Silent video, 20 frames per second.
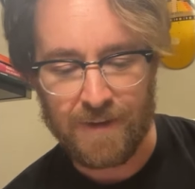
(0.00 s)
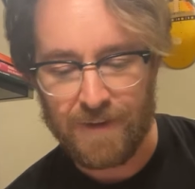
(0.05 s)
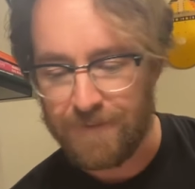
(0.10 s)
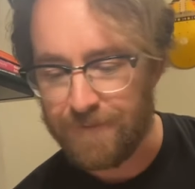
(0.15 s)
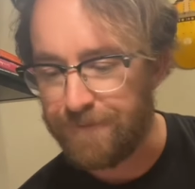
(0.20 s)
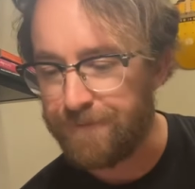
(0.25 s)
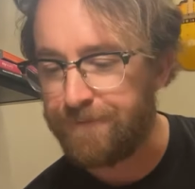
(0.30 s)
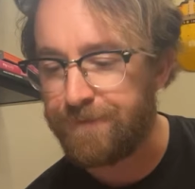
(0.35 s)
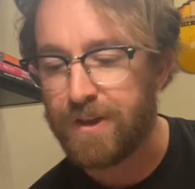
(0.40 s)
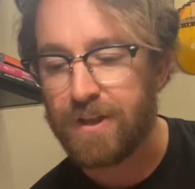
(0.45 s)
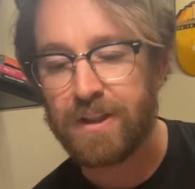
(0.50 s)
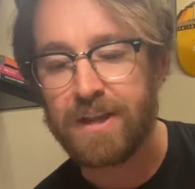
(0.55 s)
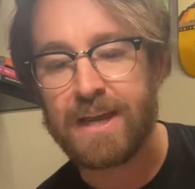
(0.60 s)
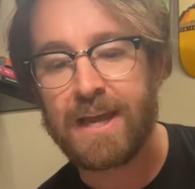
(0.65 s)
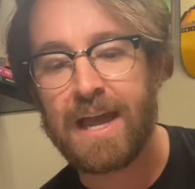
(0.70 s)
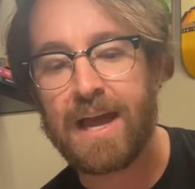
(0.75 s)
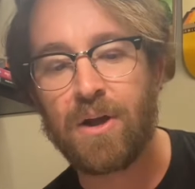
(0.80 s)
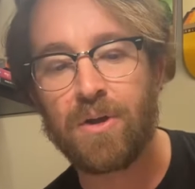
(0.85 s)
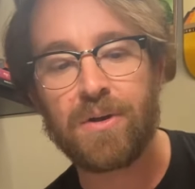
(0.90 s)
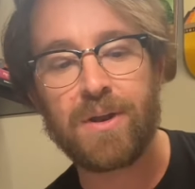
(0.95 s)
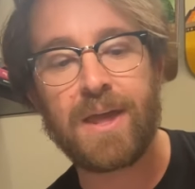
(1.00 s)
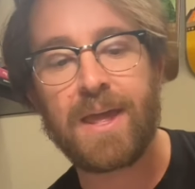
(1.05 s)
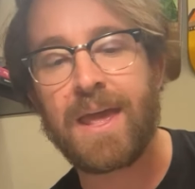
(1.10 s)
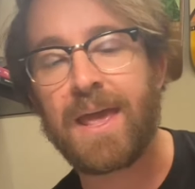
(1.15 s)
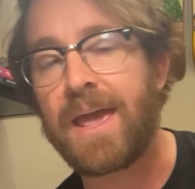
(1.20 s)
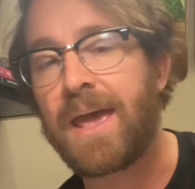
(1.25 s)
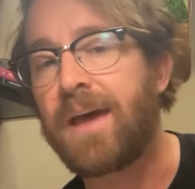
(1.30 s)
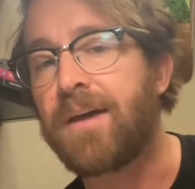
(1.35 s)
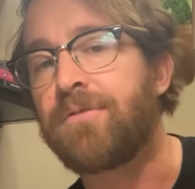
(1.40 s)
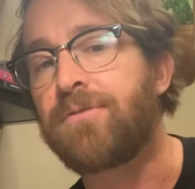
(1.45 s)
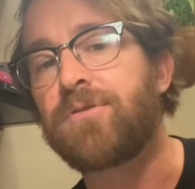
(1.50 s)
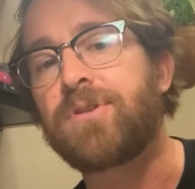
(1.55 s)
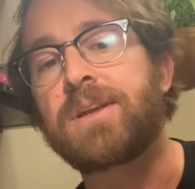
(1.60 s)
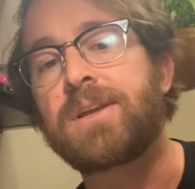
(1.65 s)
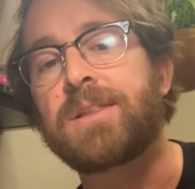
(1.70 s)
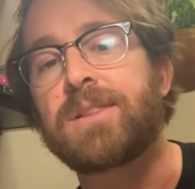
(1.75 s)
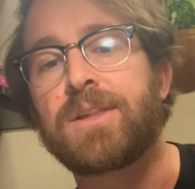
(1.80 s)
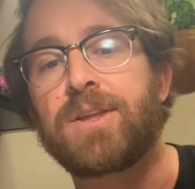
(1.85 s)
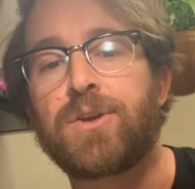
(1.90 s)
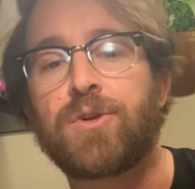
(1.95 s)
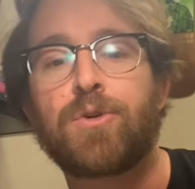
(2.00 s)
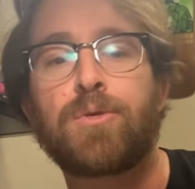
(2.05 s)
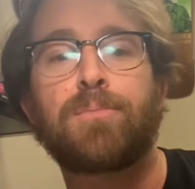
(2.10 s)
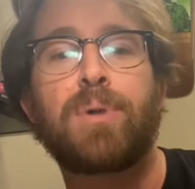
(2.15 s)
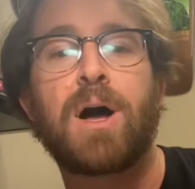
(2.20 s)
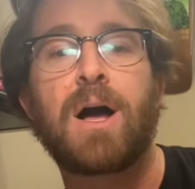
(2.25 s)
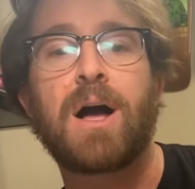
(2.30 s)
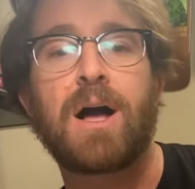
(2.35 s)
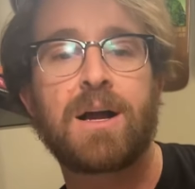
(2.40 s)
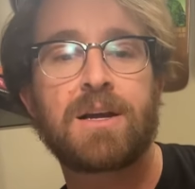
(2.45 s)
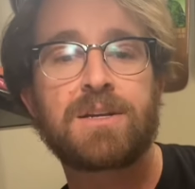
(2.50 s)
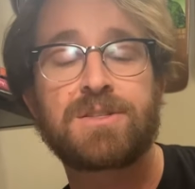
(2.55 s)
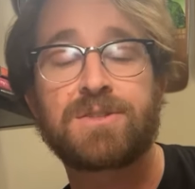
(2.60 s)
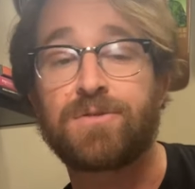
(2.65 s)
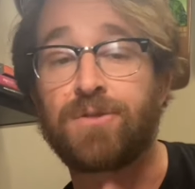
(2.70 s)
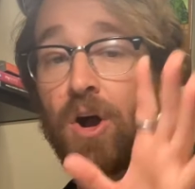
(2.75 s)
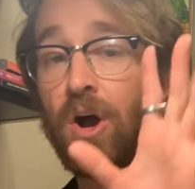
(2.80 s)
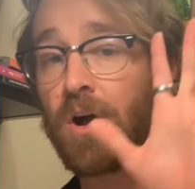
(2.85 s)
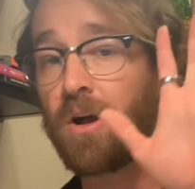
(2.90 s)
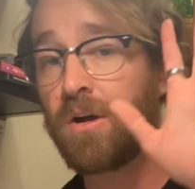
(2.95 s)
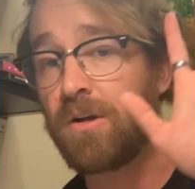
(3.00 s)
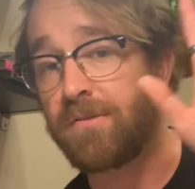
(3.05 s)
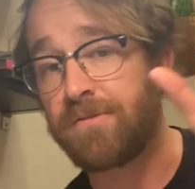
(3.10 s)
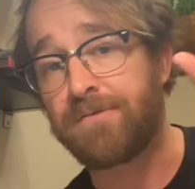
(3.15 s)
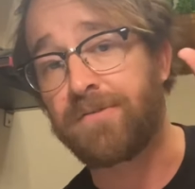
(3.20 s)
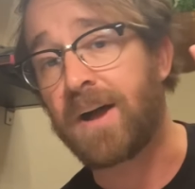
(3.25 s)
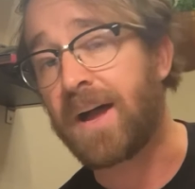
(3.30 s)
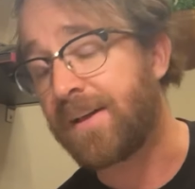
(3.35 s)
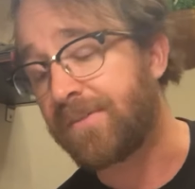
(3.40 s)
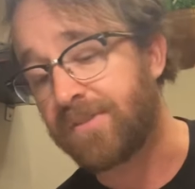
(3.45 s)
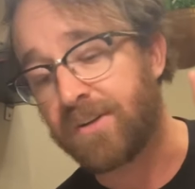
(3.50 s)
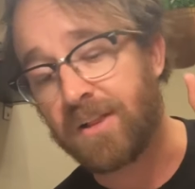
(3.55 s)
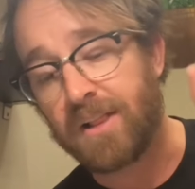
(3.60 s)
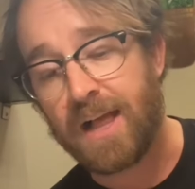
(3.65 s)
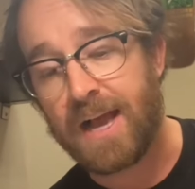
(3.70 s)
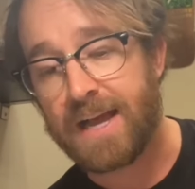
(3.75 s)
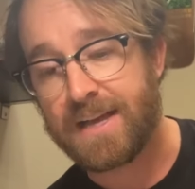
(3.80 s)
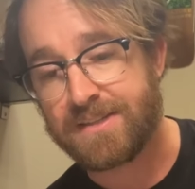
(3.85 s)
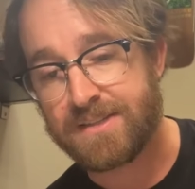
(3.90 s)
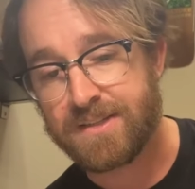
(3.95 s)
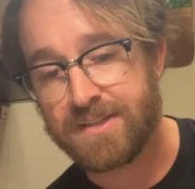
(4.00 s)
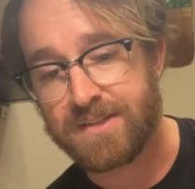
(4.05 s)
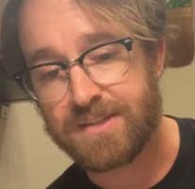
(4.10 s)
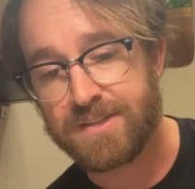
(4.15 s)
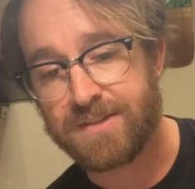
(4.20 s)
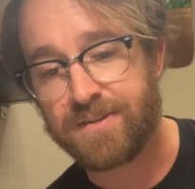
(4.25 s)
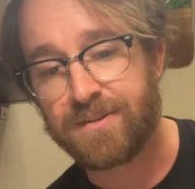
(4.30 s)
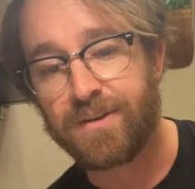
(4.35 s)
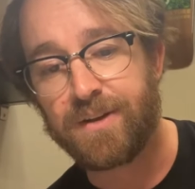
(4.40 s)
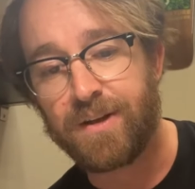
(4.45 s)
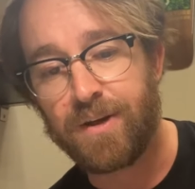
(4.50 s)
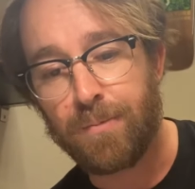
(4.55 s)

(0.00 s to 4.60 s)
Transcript: filling out every little box for all 5 classes,